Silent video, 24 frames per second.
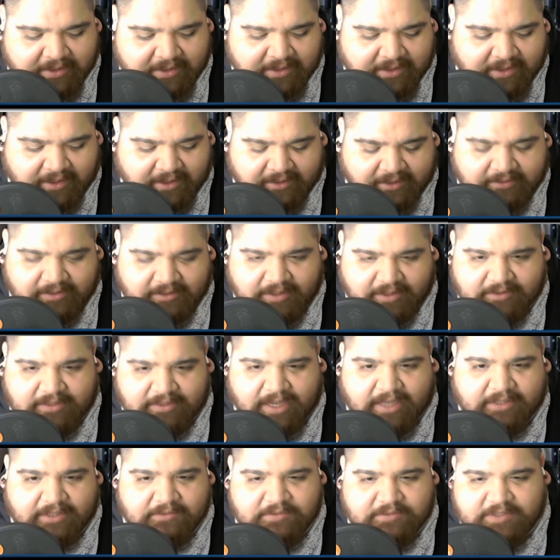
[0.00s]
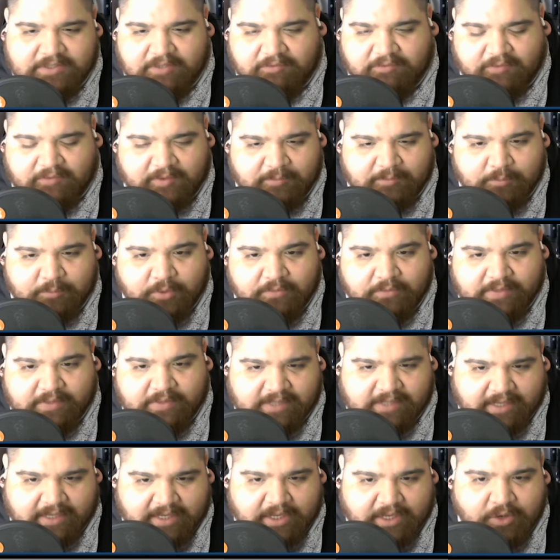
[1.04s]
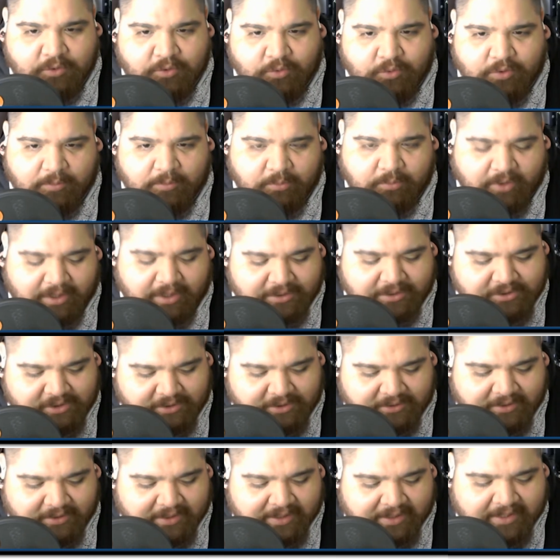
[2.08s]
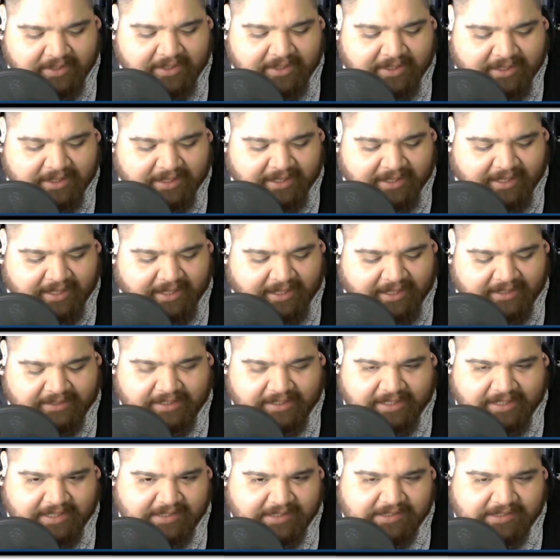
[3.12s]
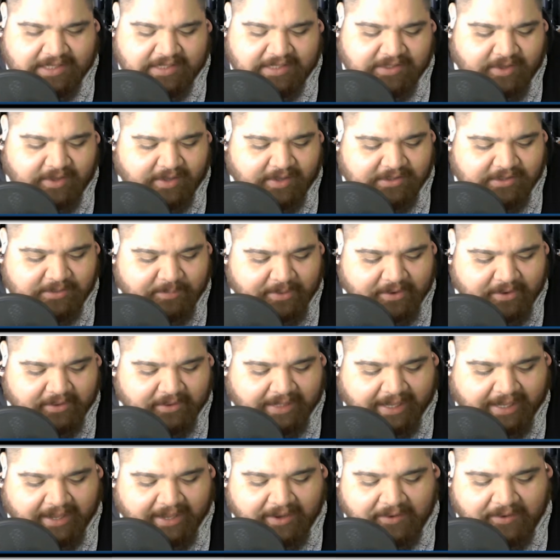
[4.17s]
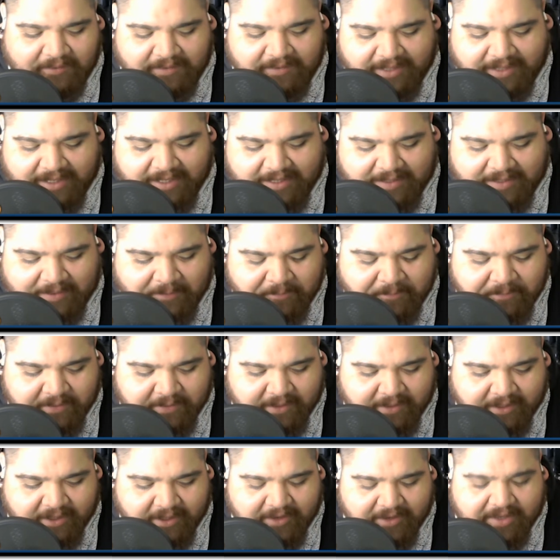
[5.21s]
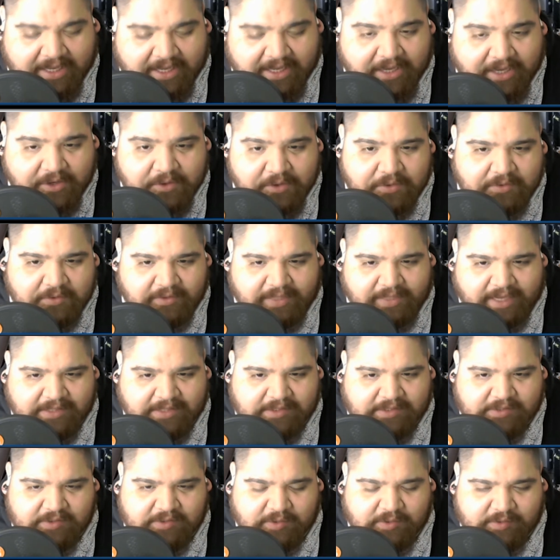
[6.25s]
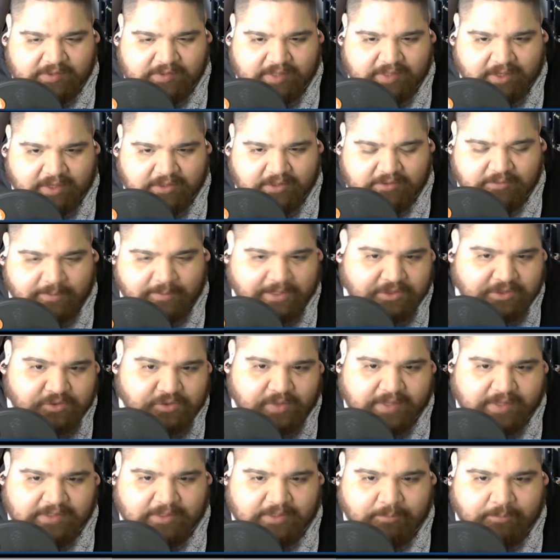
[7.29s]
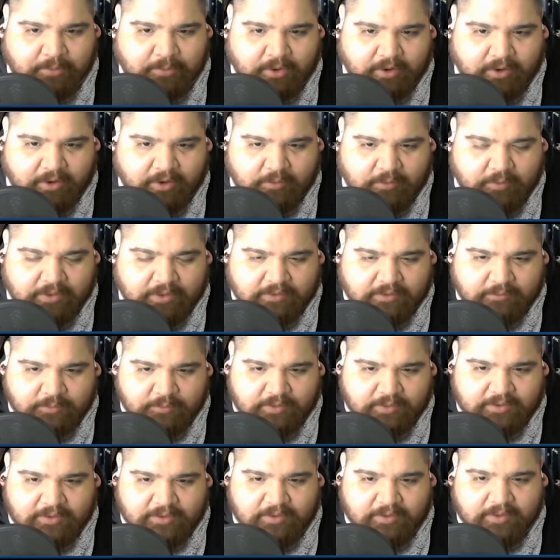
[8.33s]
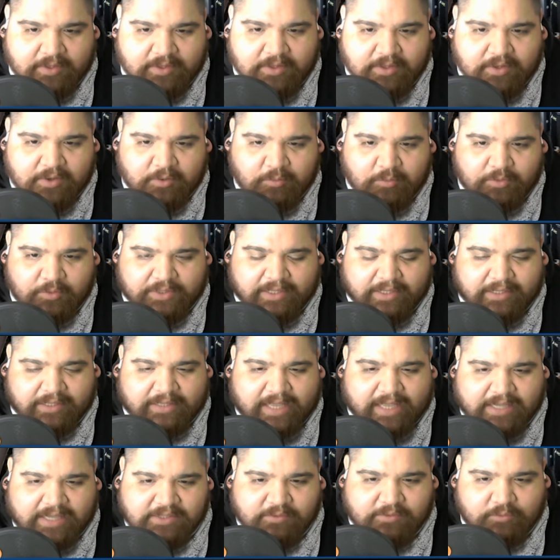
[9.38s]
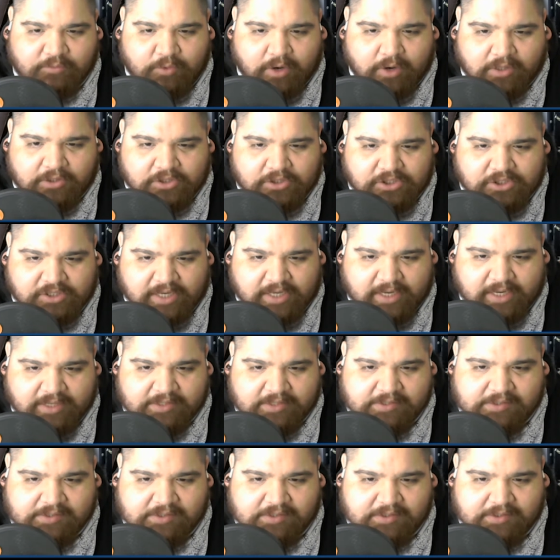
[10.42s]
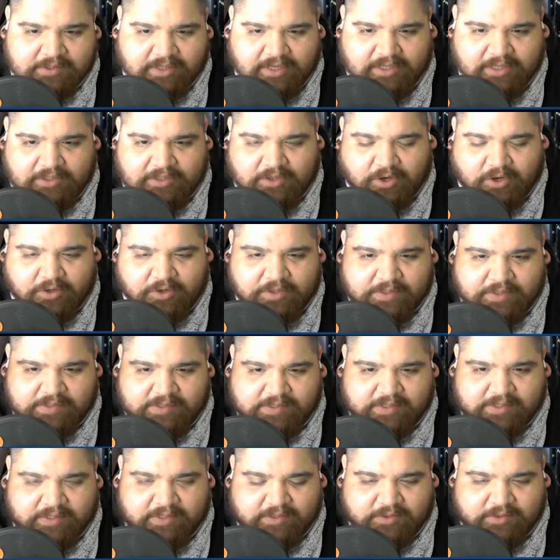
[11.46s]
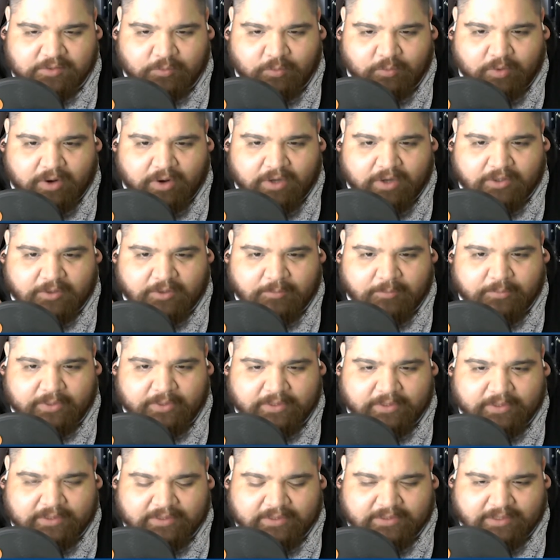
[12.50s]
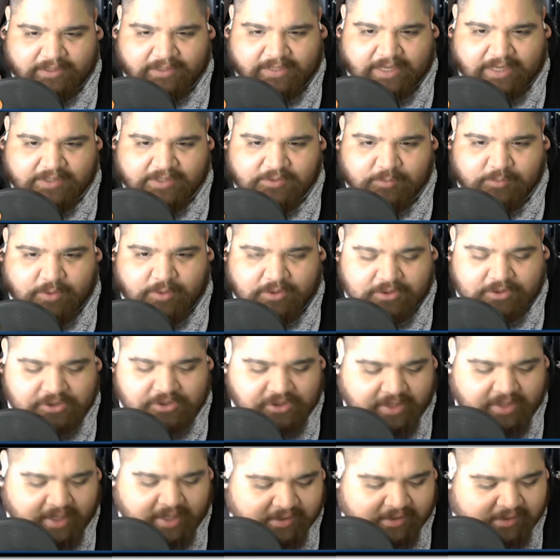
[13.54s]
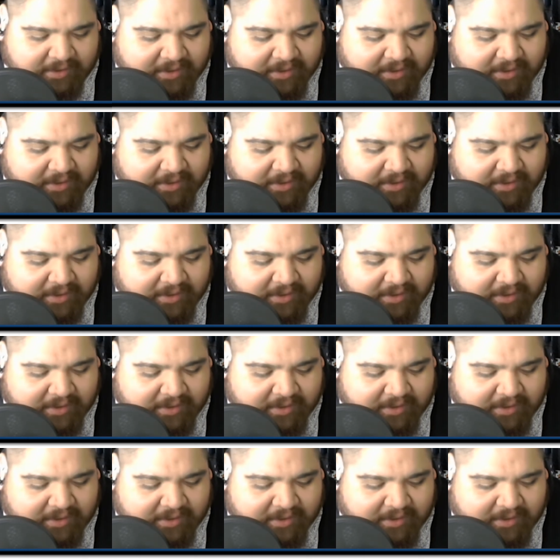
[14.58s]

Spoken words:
a lot of different movies that he grew up watching. And he talks about how like he utilizes those sounds from like Jurassic Park when the glass of water shakes, and all you see is the water, but the glass of water shakes.